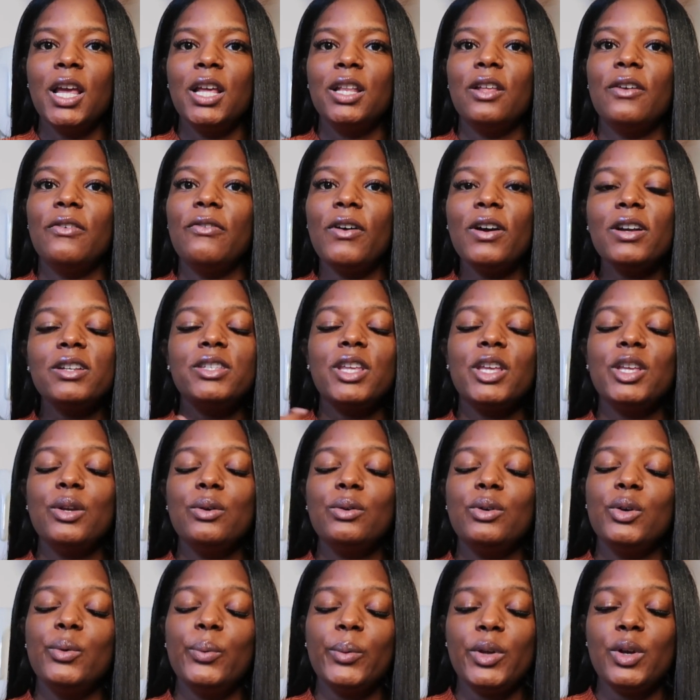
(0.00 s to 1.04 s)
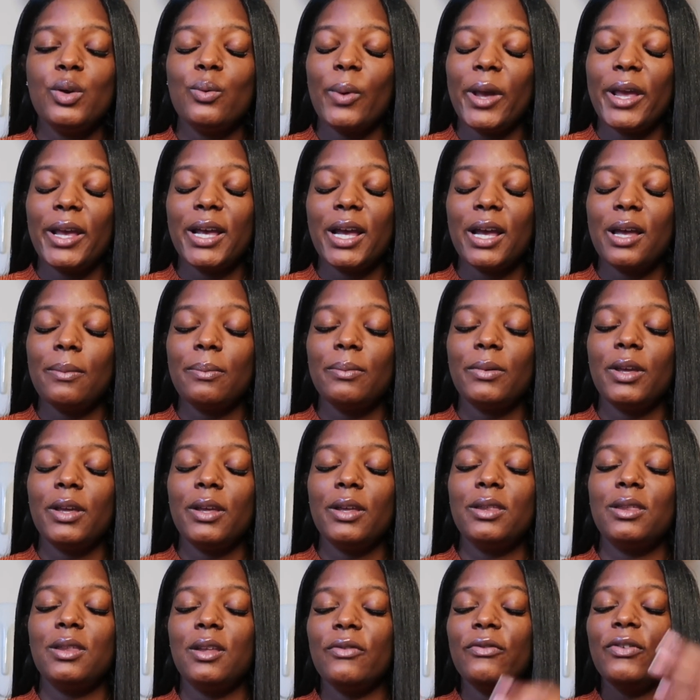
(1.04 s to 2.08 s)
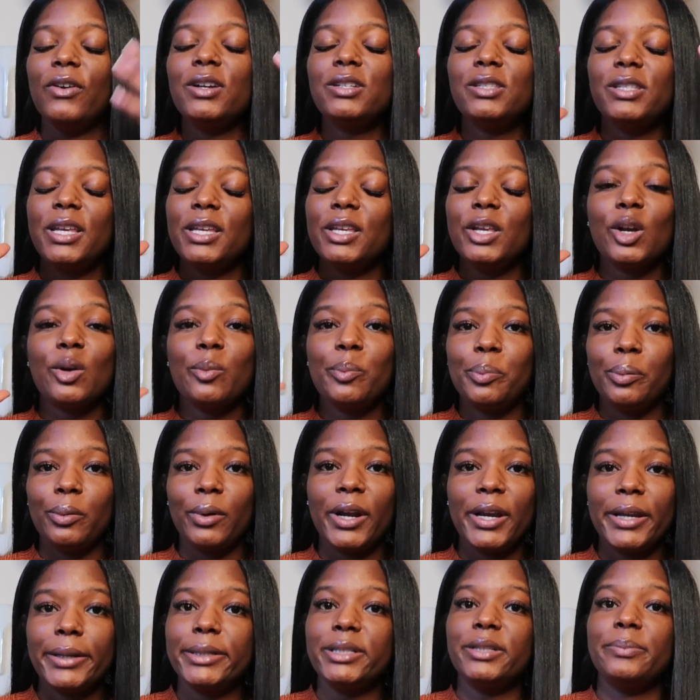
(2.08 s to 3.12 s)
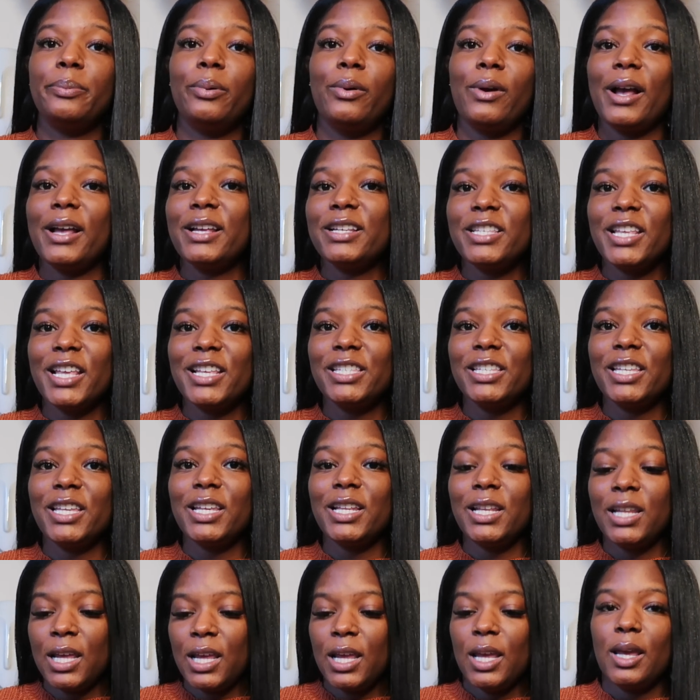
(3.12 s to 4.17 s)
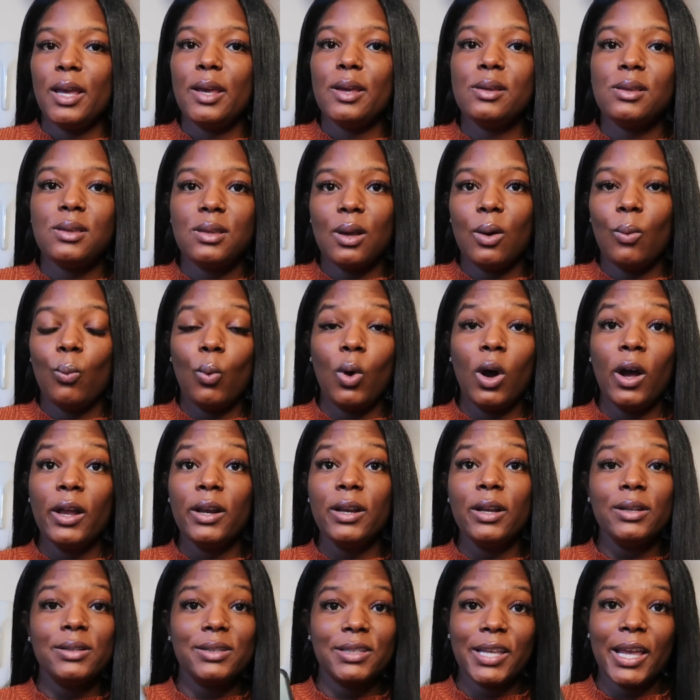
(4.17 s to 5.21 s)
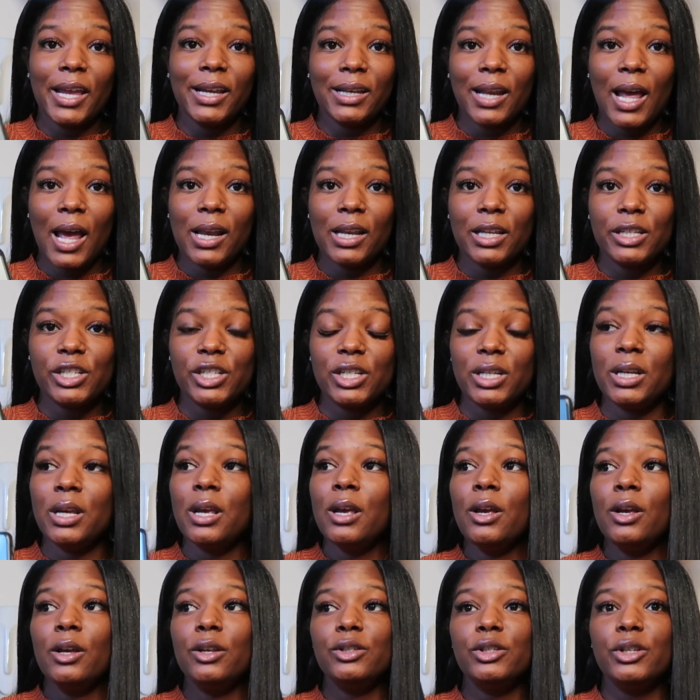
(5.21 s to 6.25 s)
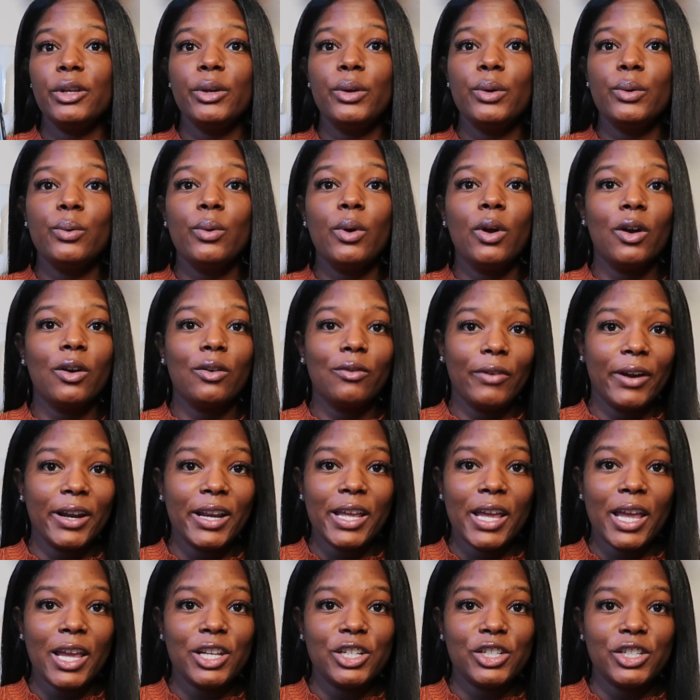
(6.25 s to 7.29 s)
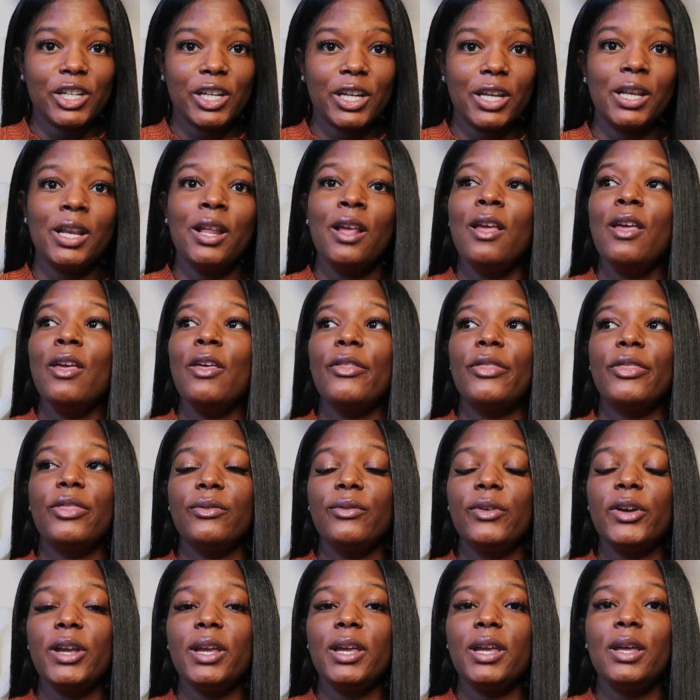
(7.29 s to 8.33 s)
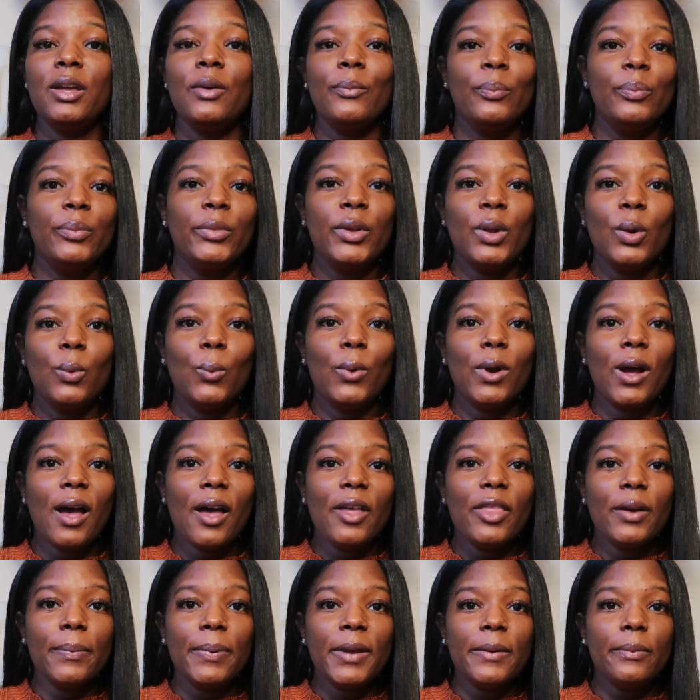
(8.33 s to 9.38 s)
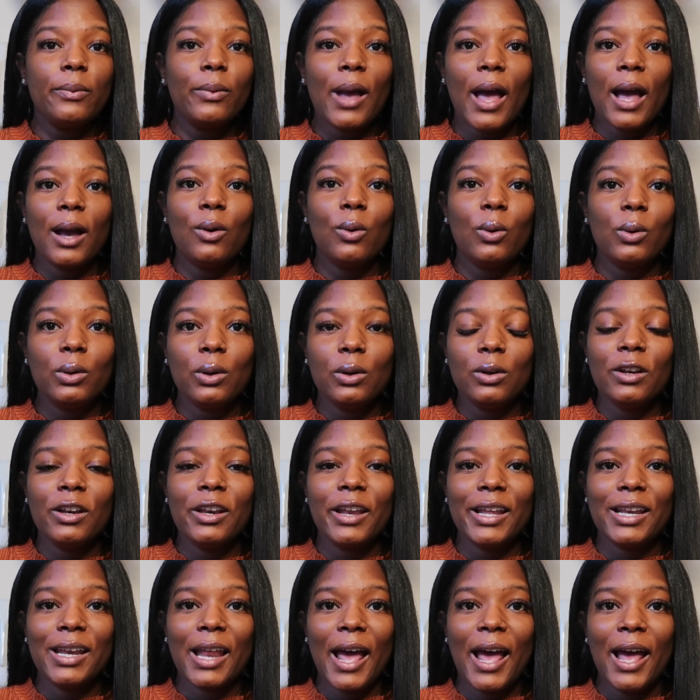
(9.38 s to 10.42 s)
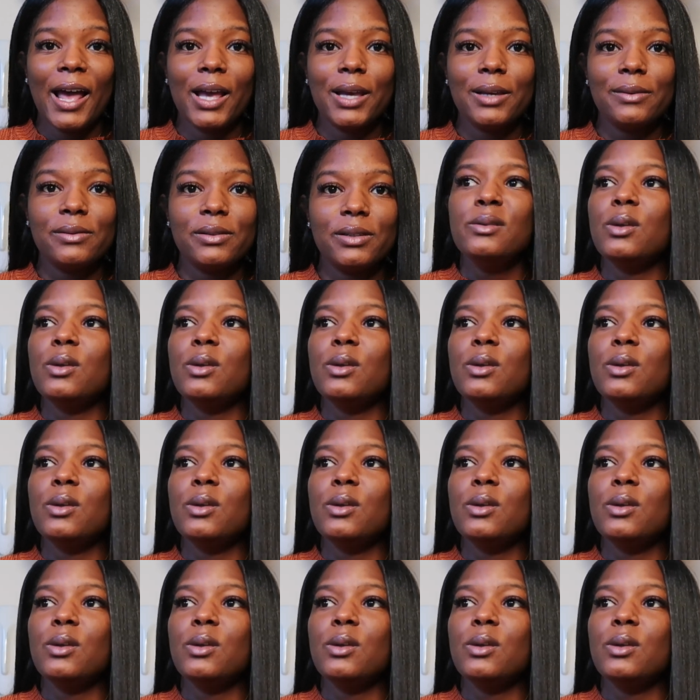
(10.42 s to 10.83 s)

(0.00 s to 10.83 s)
The first thing you do when you wake up, the first thing your brain is processing is 1, technology, 2, radiation, 3, what other people got going on in their lives.